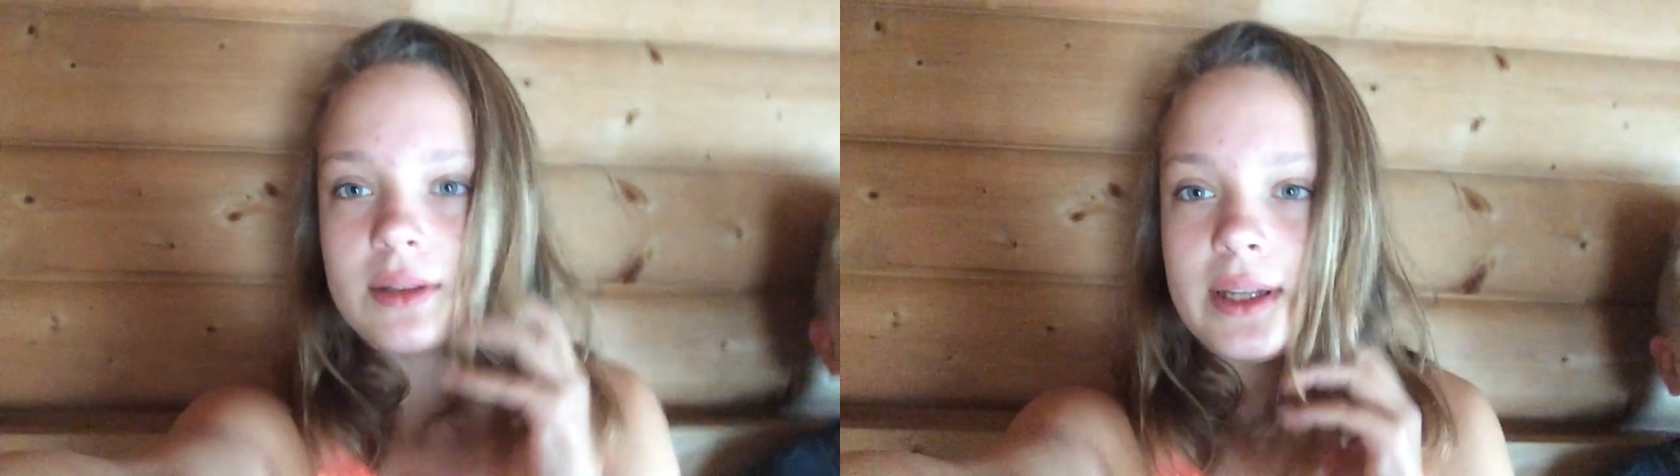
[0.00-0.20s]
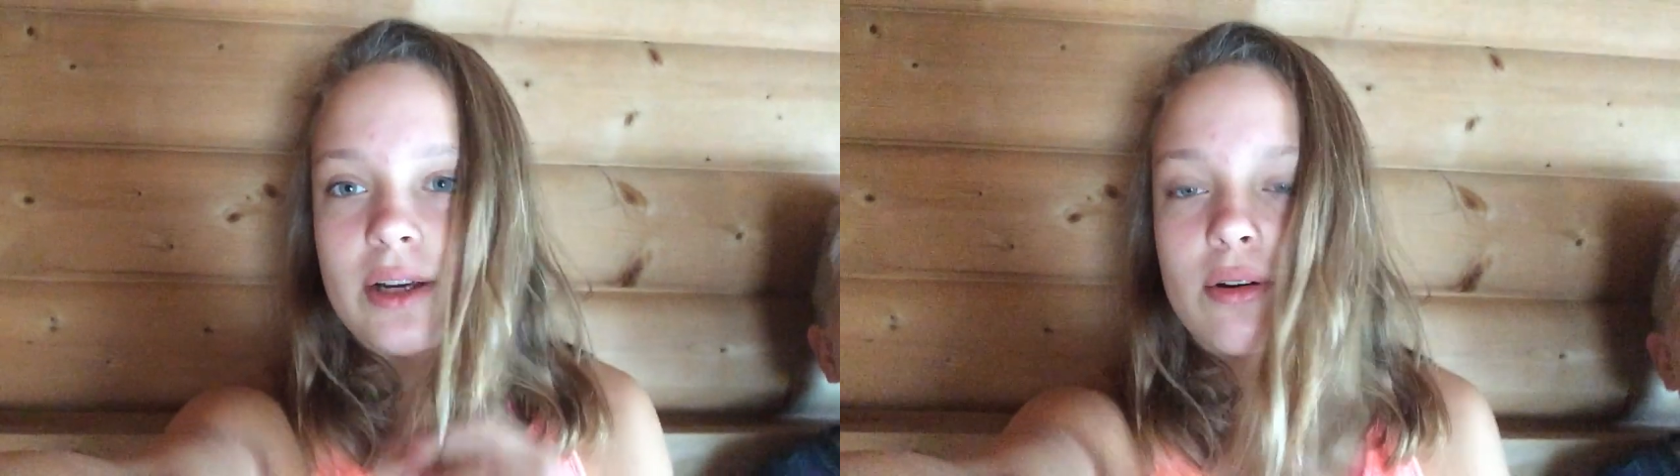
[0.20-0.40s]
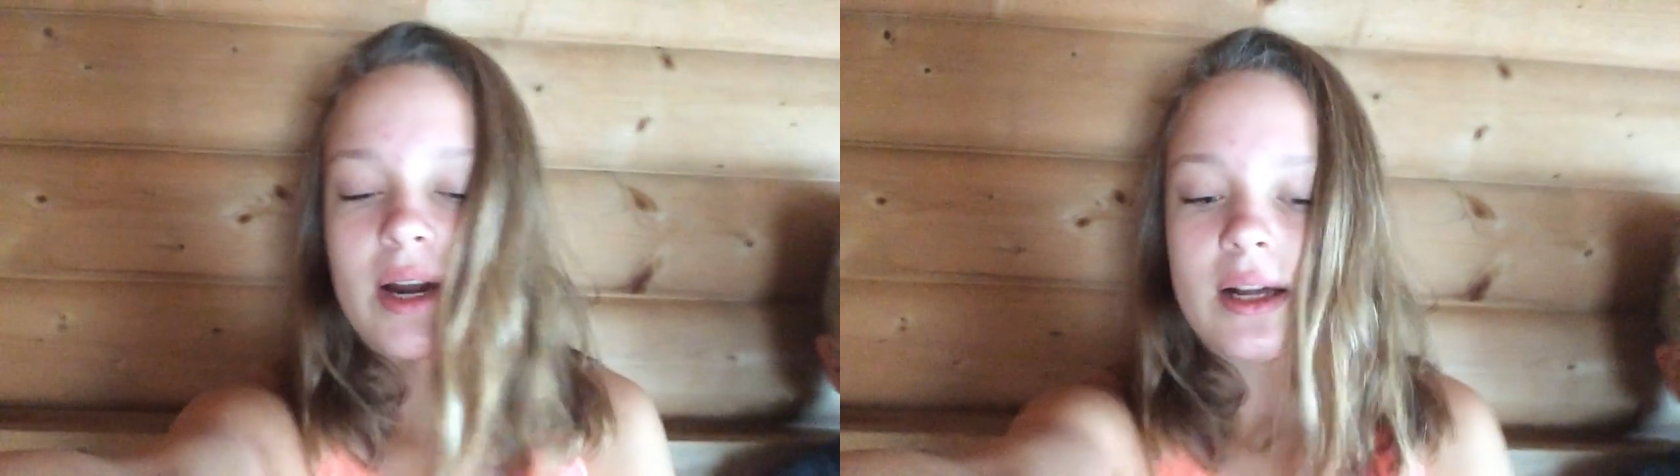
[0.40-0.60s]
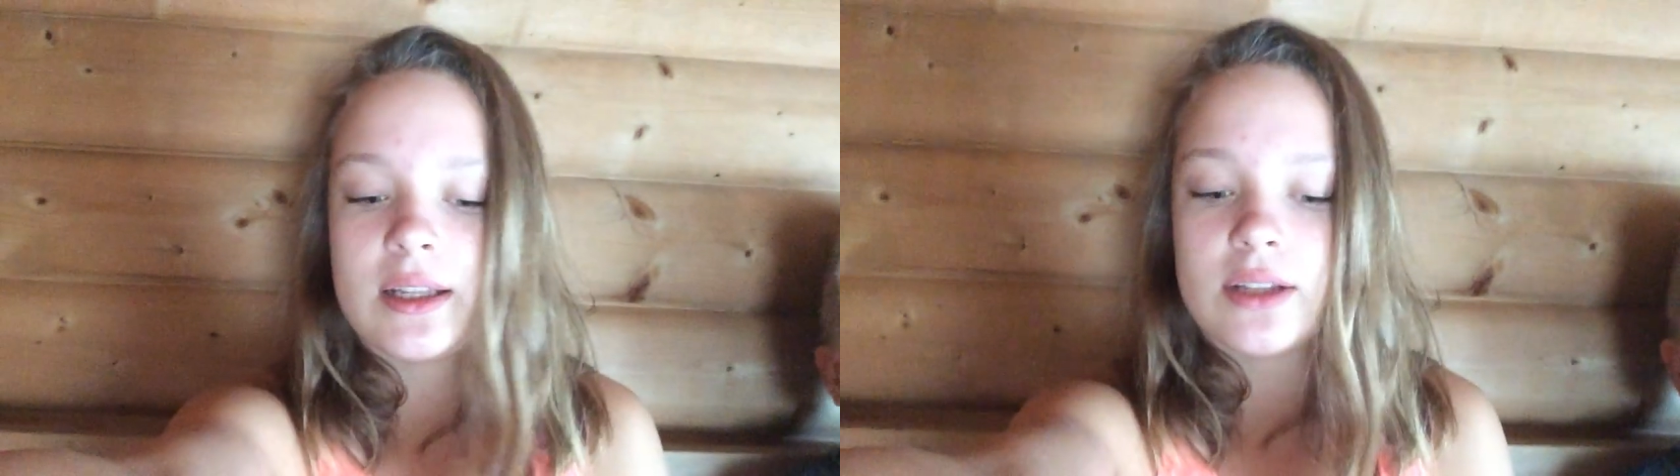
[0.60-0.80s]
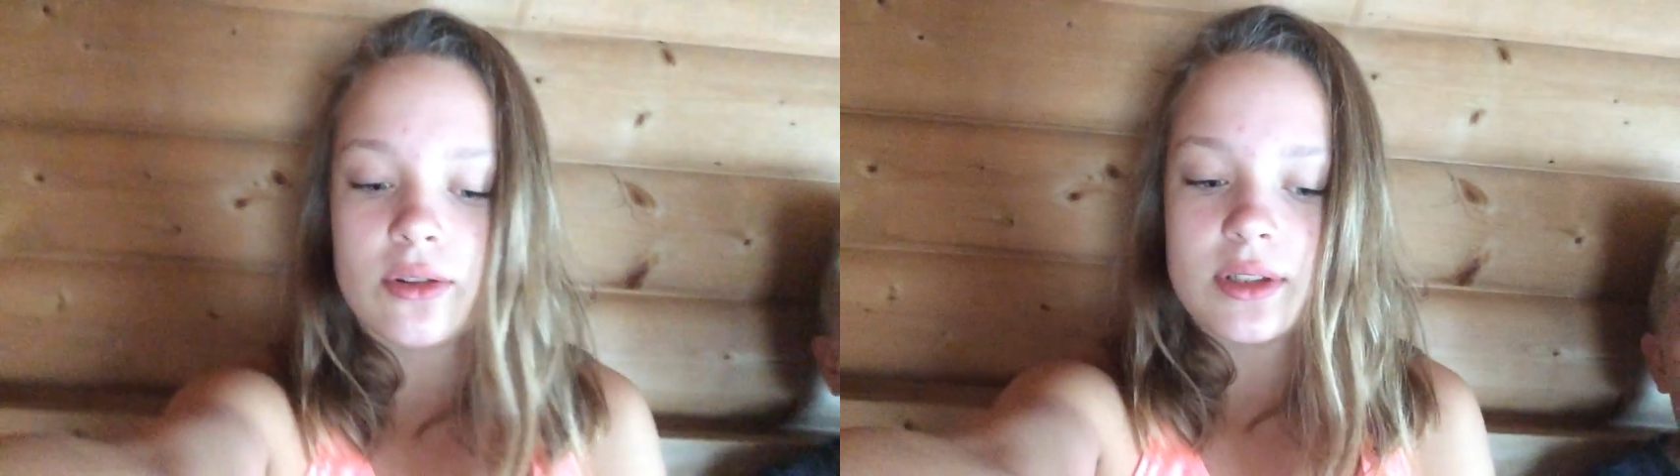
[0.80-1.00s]
like
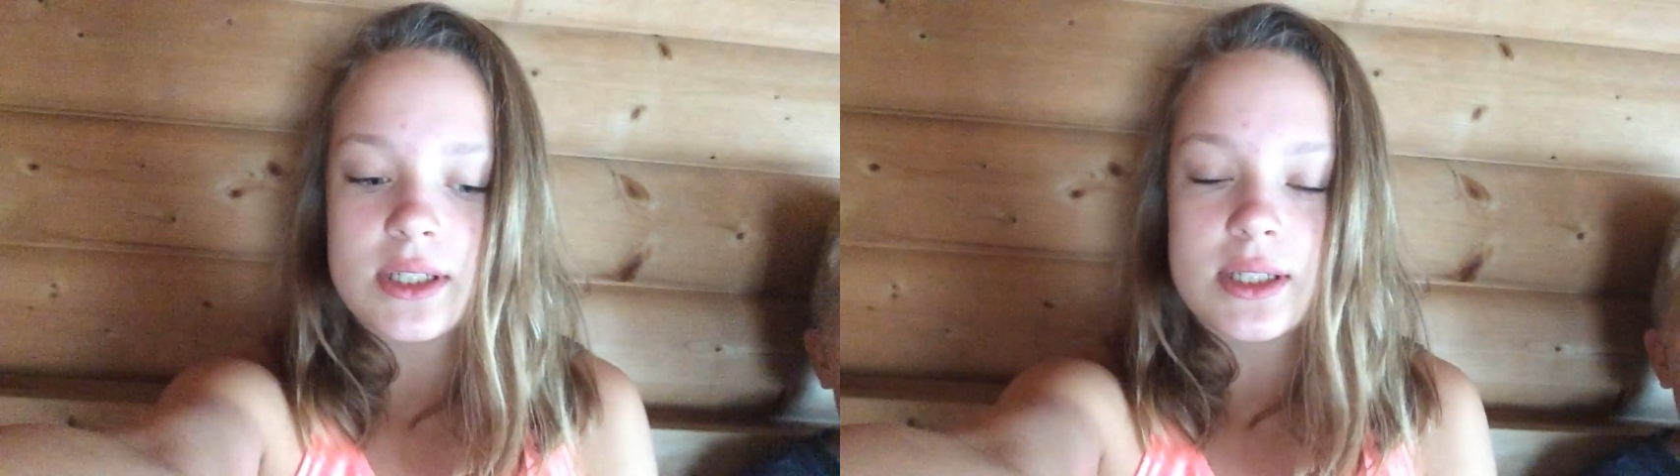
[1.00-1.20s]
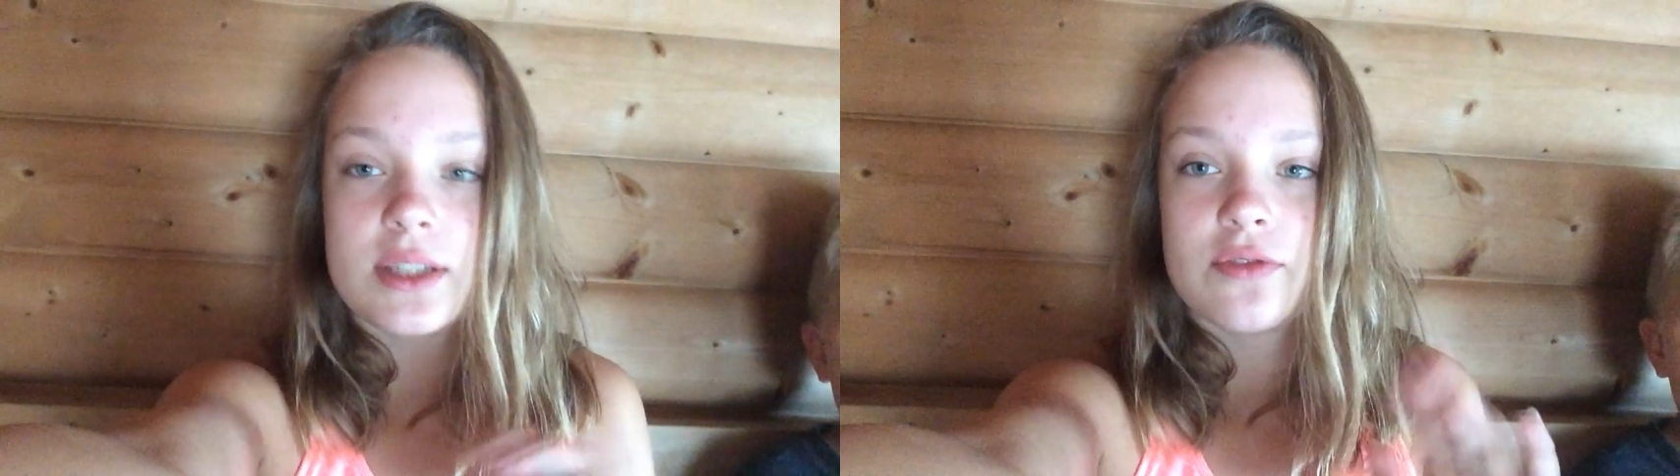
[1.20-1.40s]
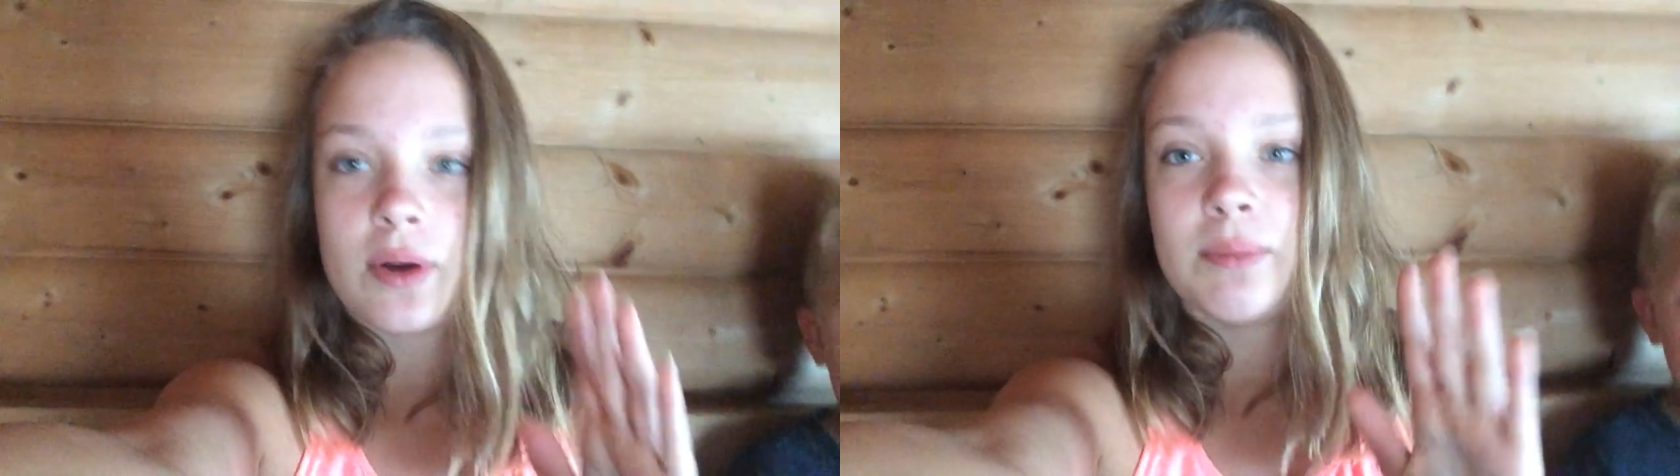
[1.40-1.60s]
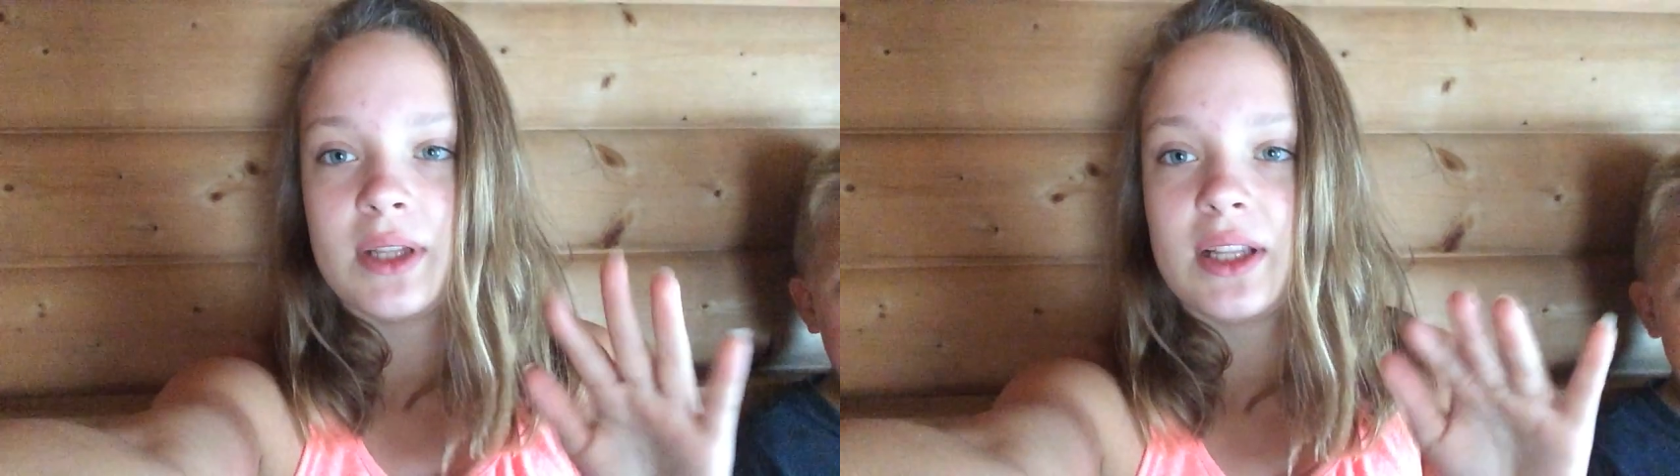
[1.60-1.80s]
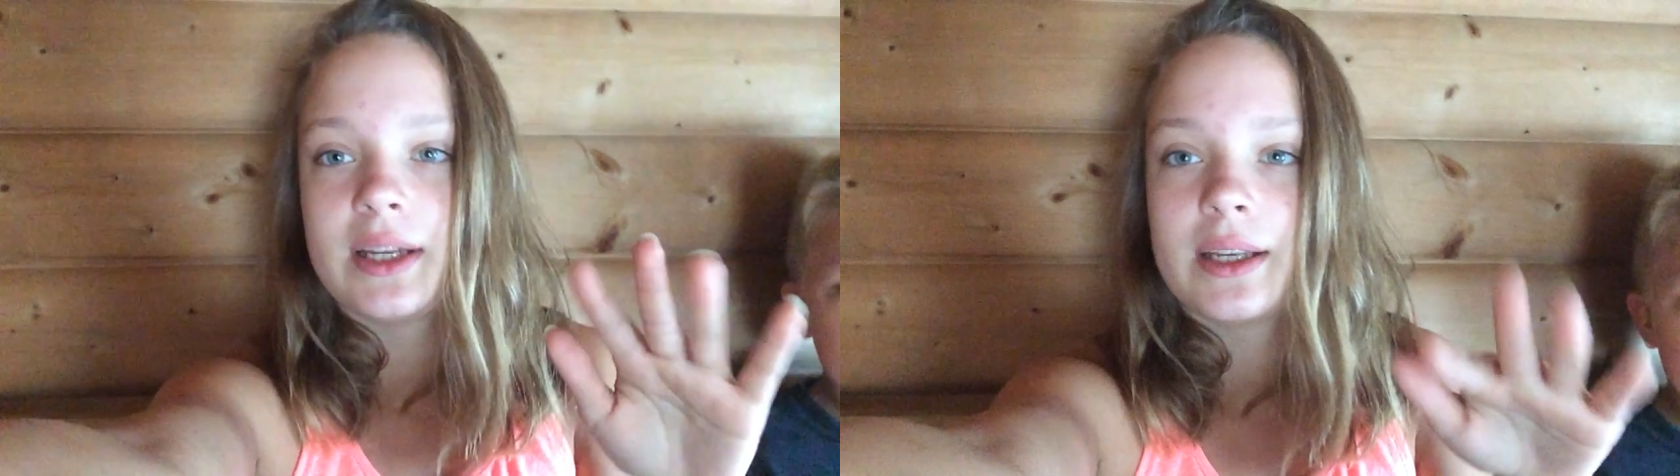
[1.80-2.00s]
crackling noises, it's from the